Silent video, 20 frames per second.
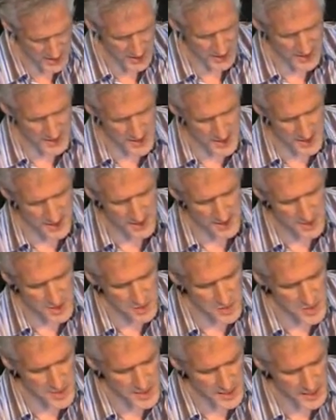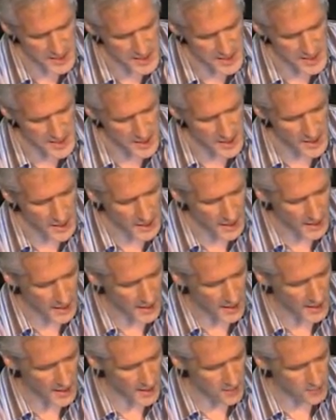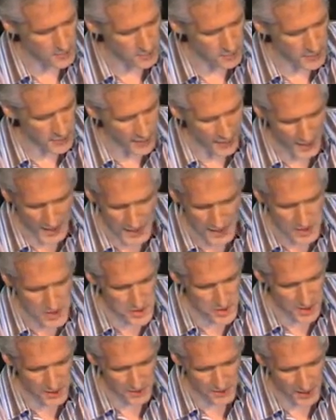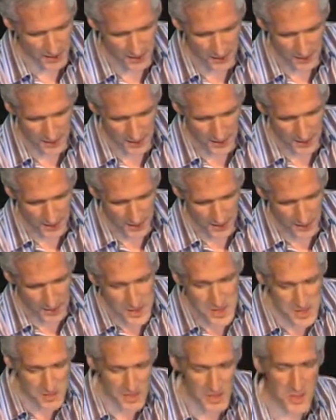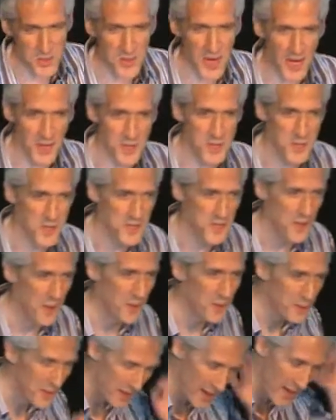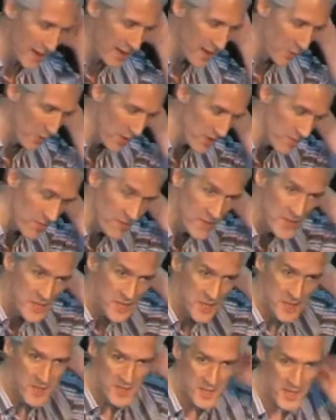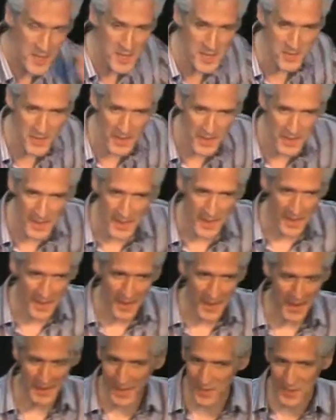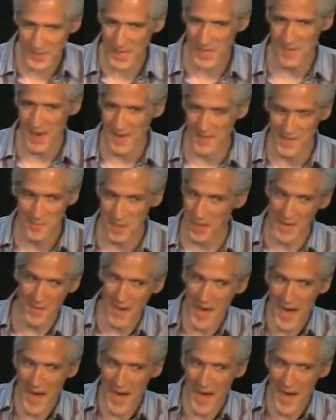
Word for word: yeah, these, these speed dates. Um, and it was great fun. Uh, we had some mixed reactions though. Uh, one of our visitors said to me, I'd love to come, Andy, but I'm a